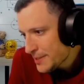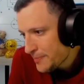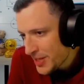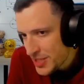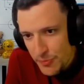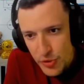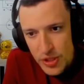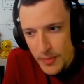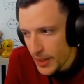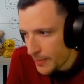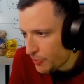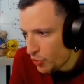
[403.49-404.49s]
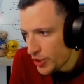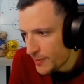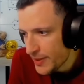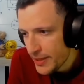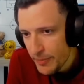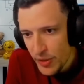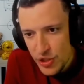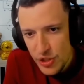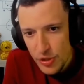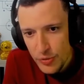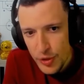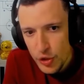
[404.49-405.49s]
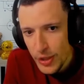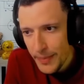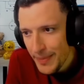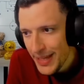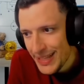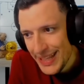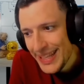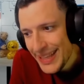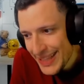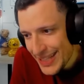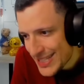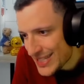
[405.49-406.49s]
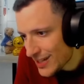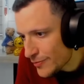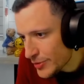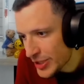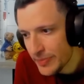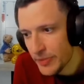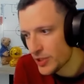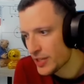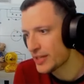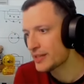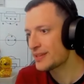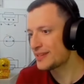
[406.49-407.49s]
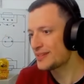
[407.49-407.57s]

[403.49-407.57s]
the best possible appointment Barcelona could have made in this current market.